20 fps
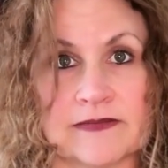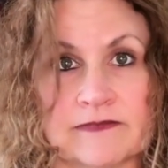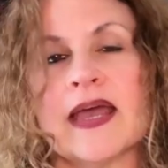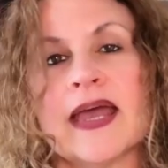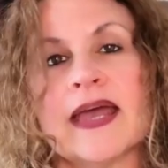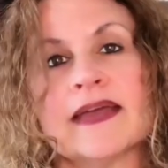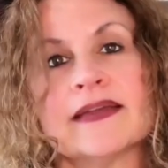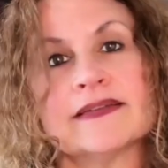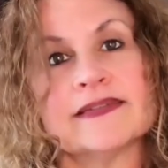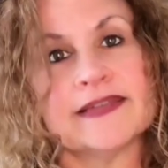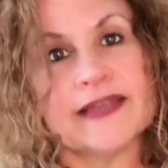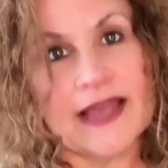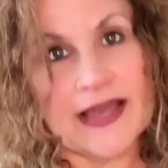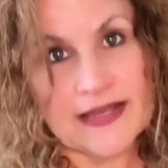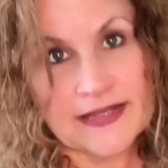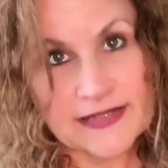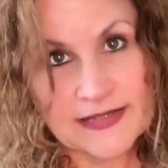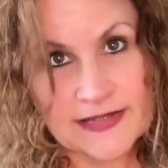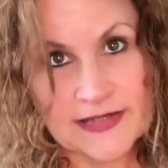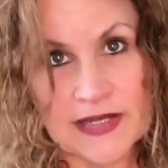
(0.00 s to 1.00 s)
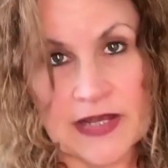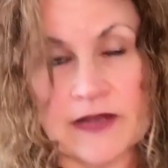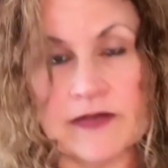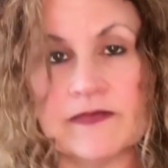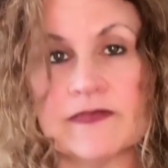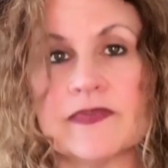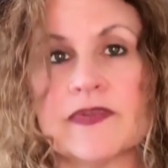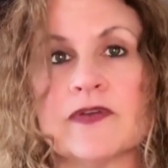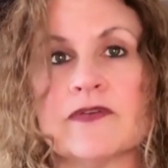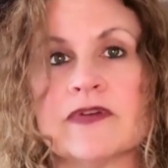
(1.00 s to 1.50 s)
And yes,
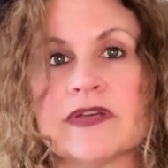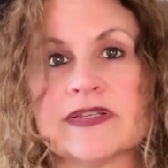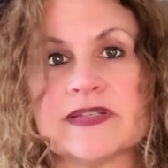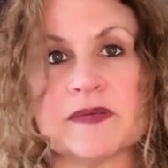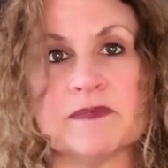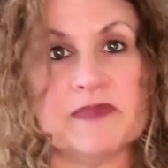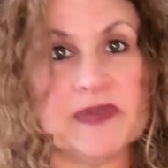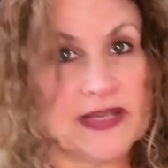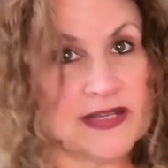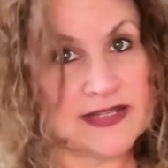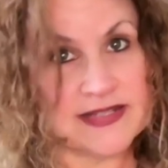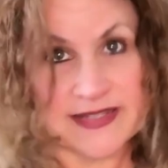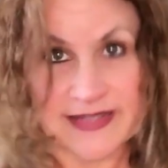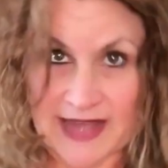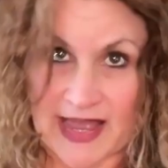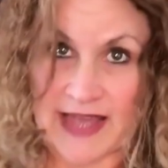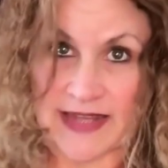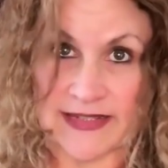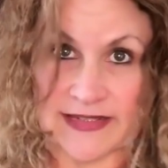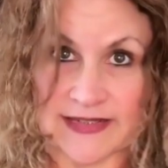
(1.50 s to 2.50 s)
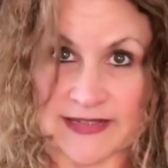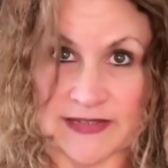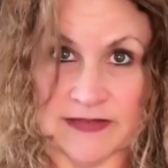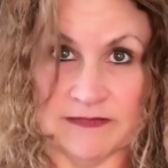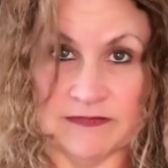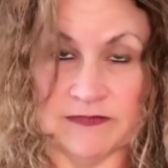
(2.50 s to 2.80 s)
there is a big set.